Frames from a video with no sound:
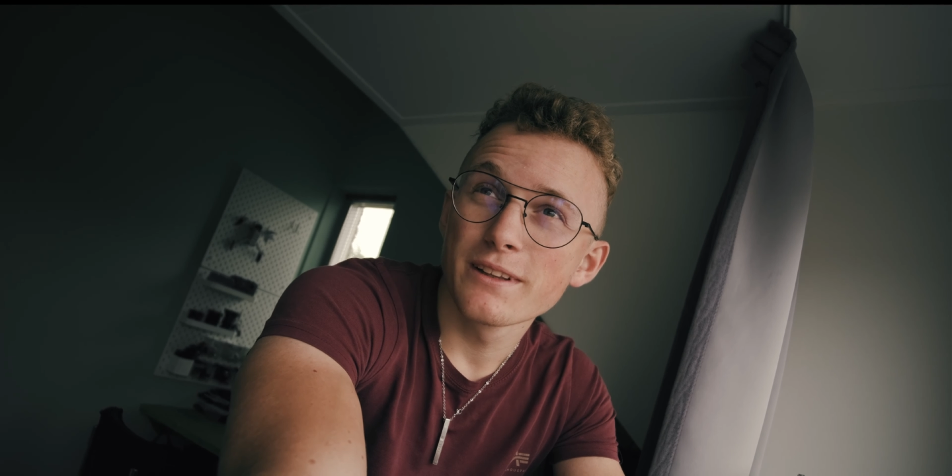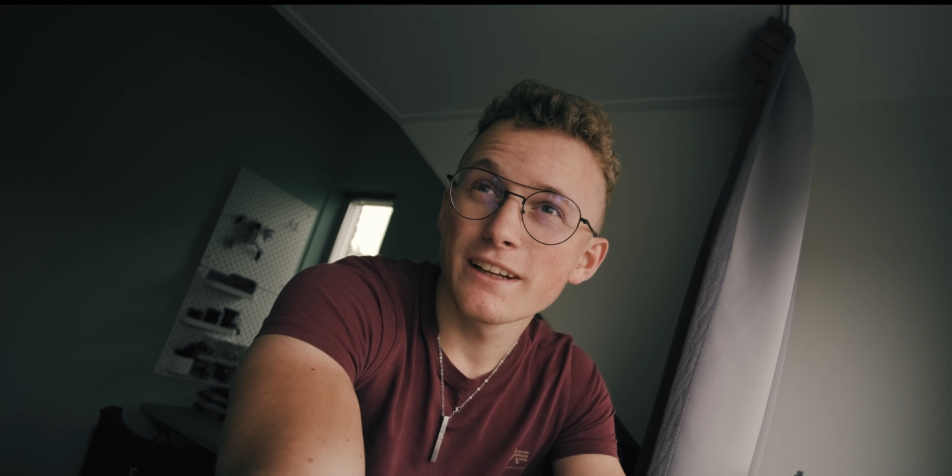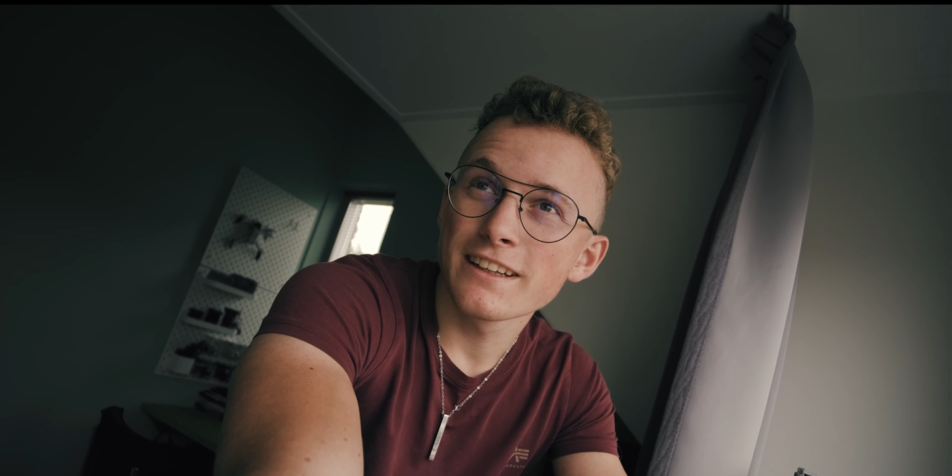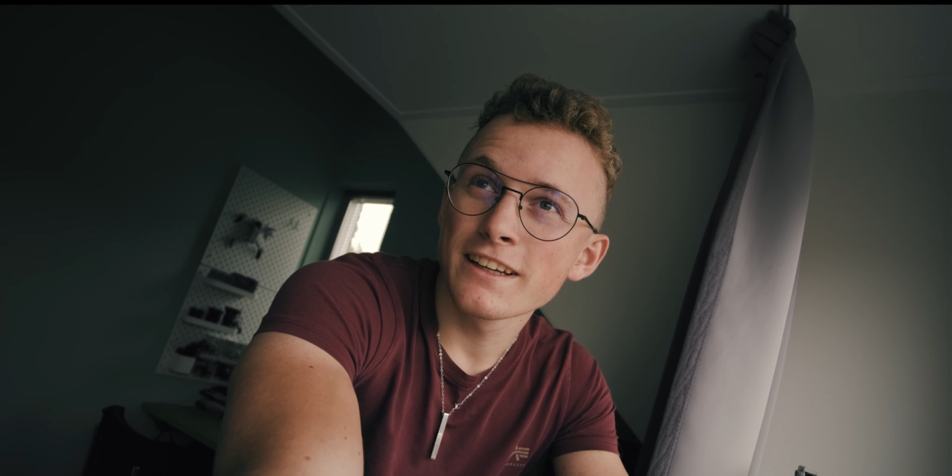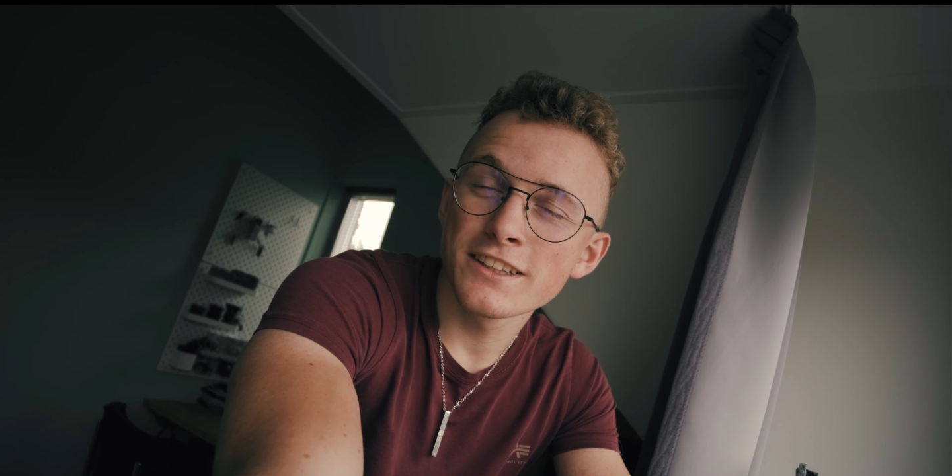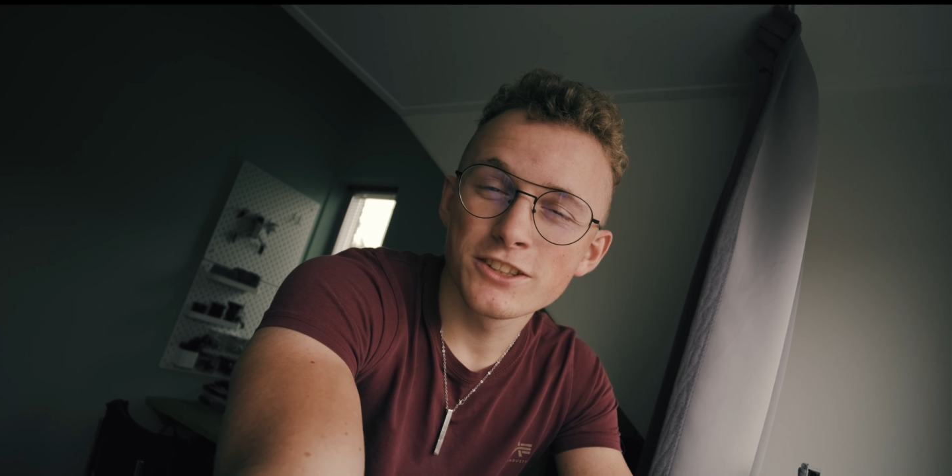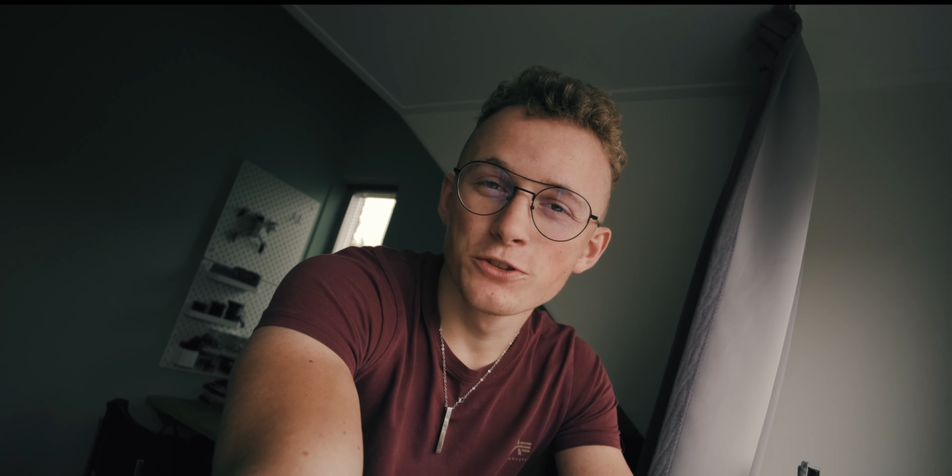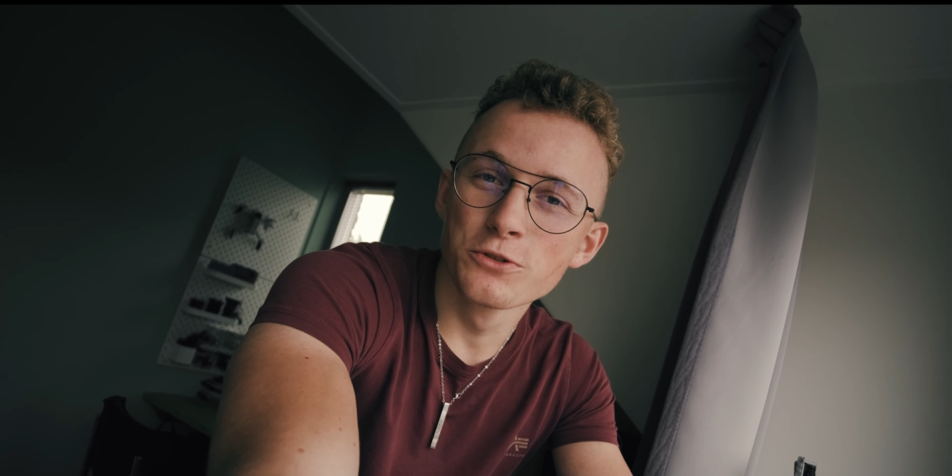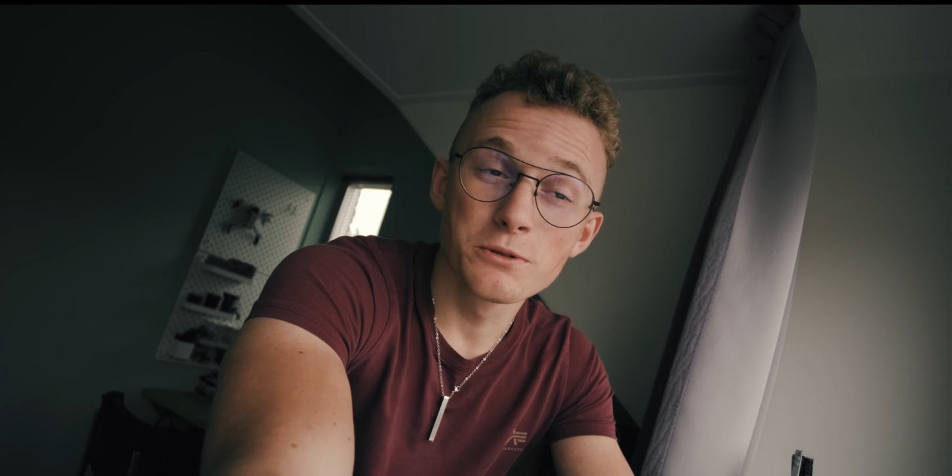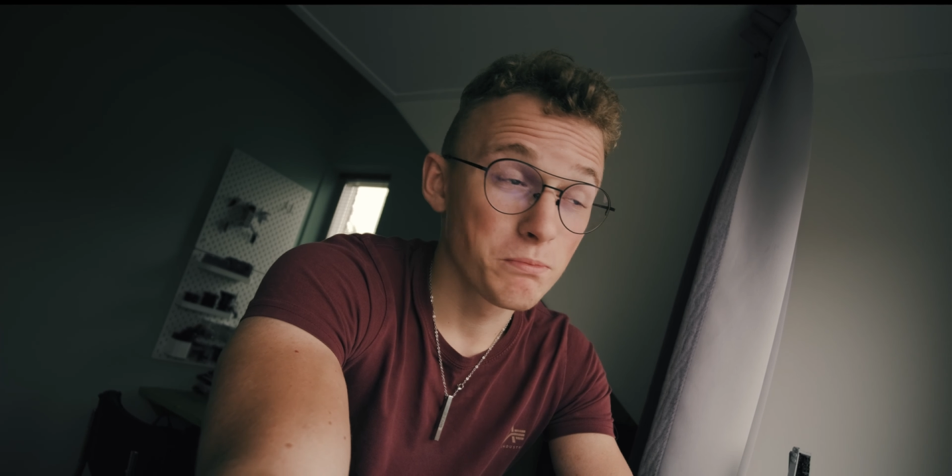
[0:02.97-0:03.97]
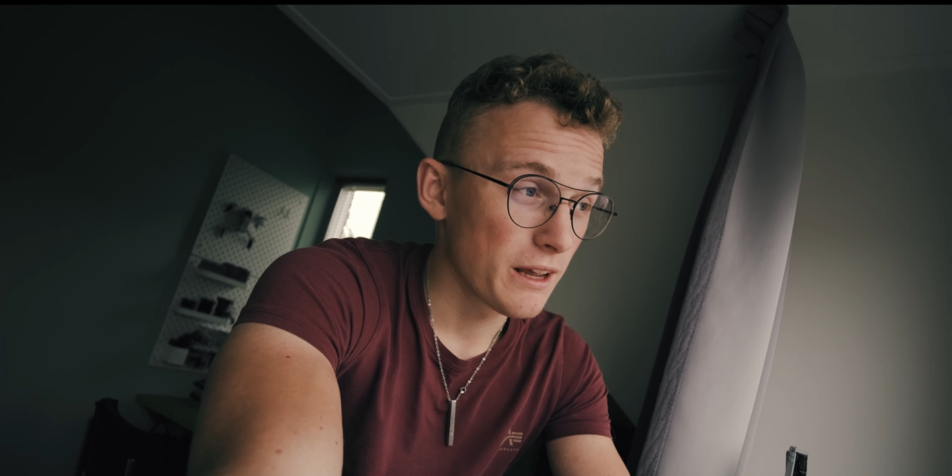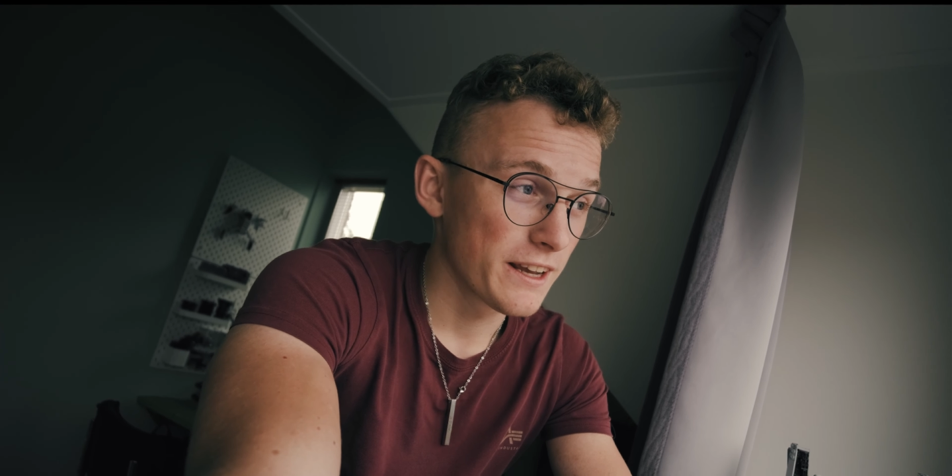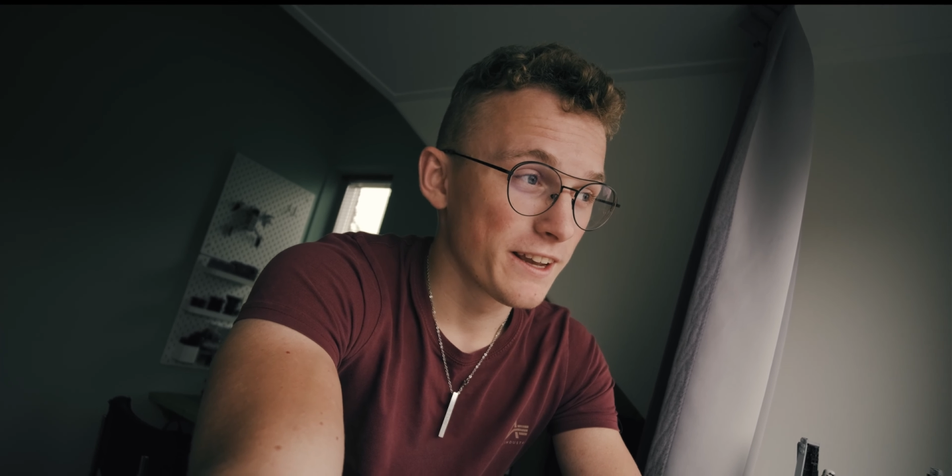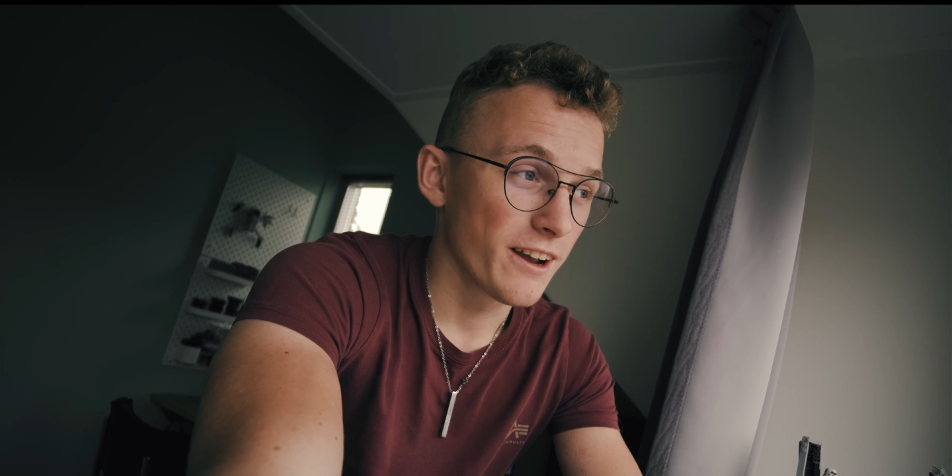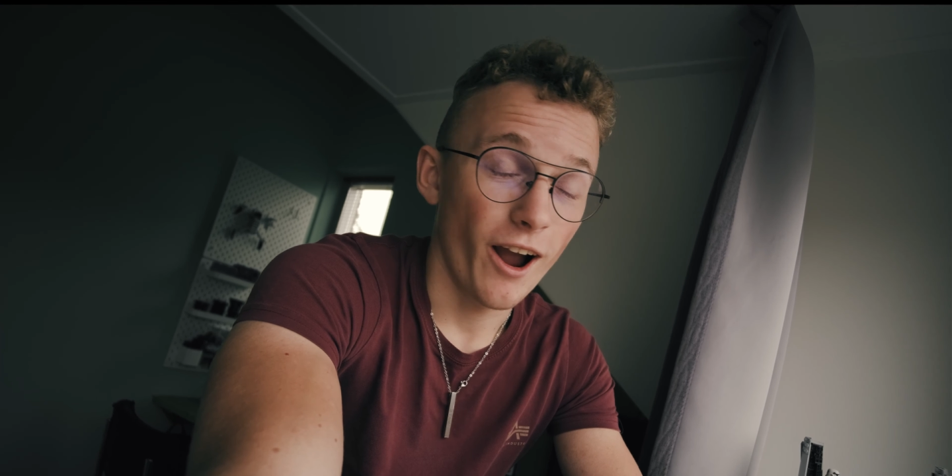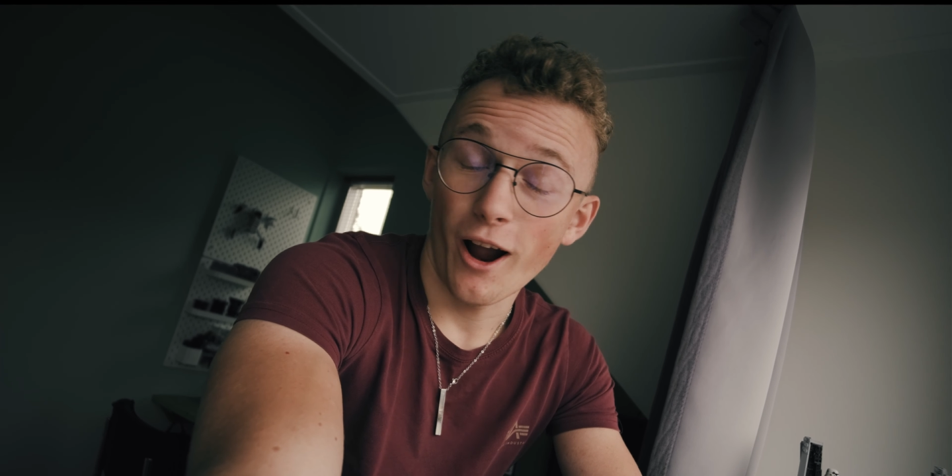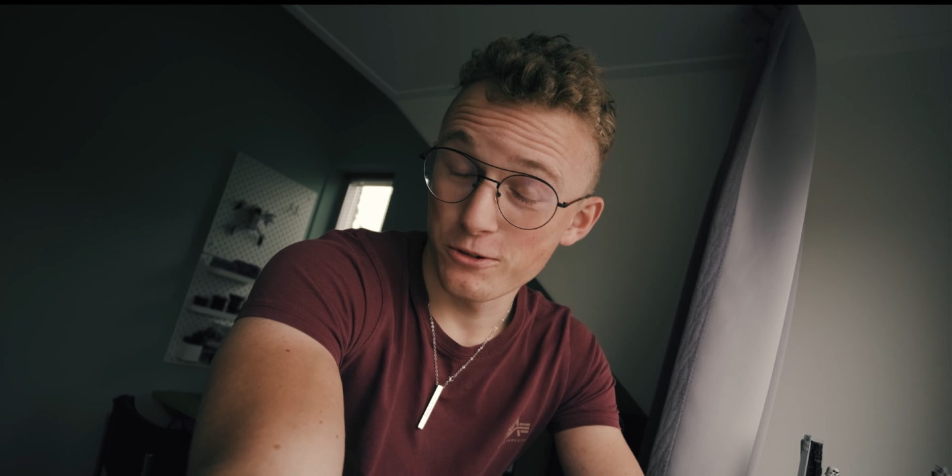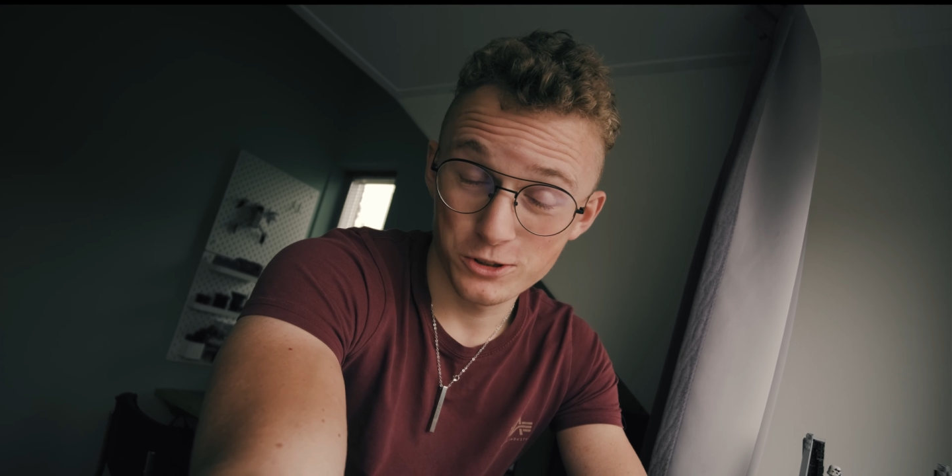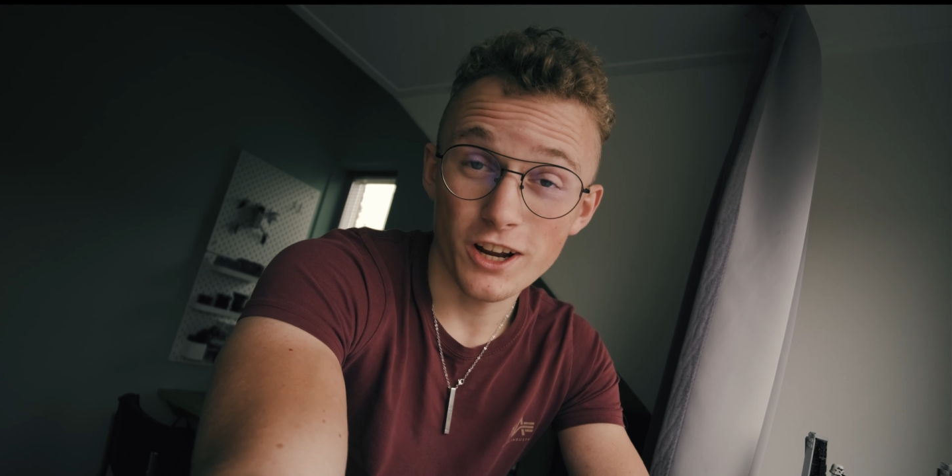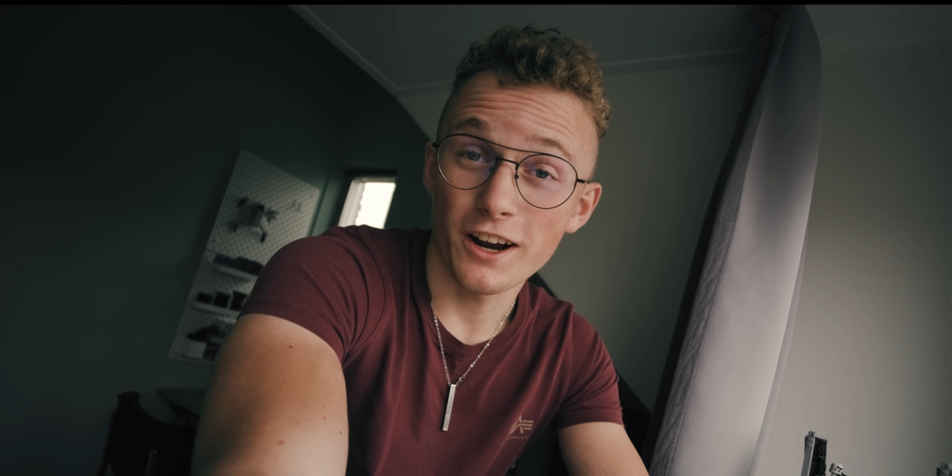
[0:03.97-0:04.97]
that kids used to play
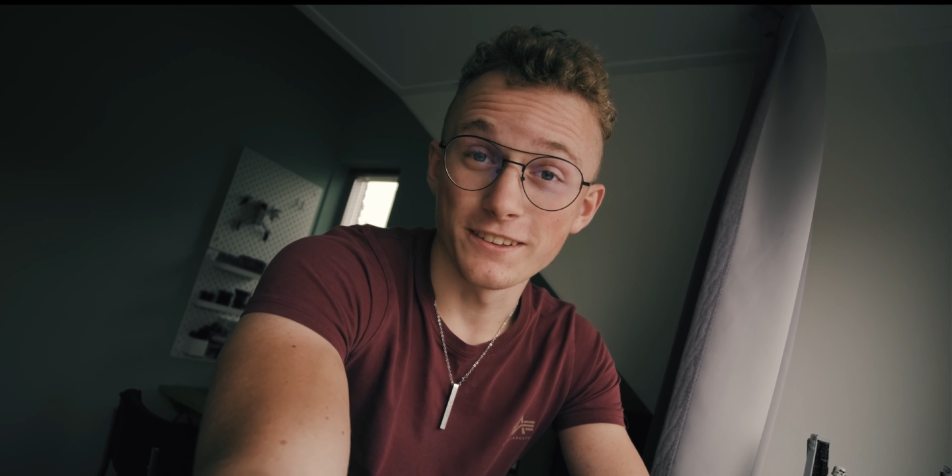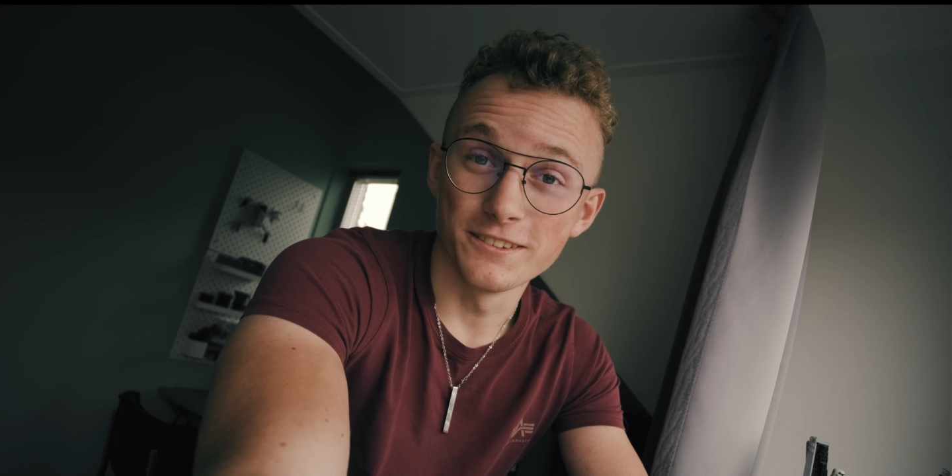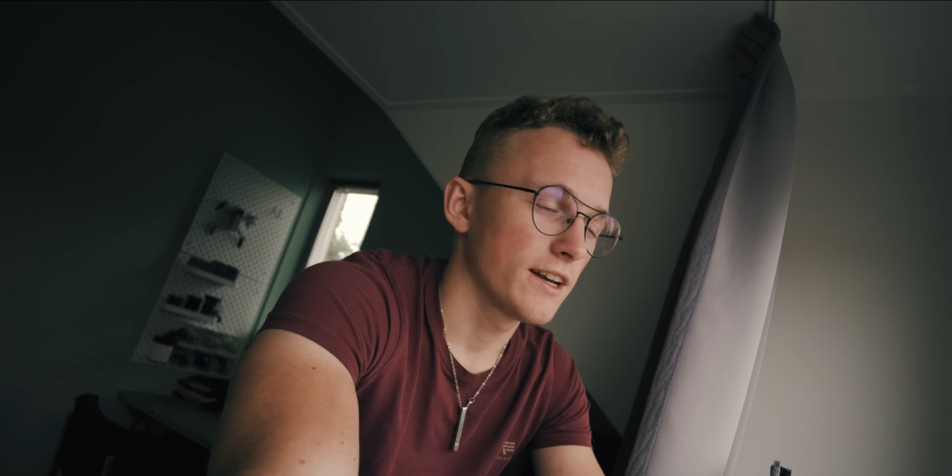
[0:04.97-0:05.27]
outside.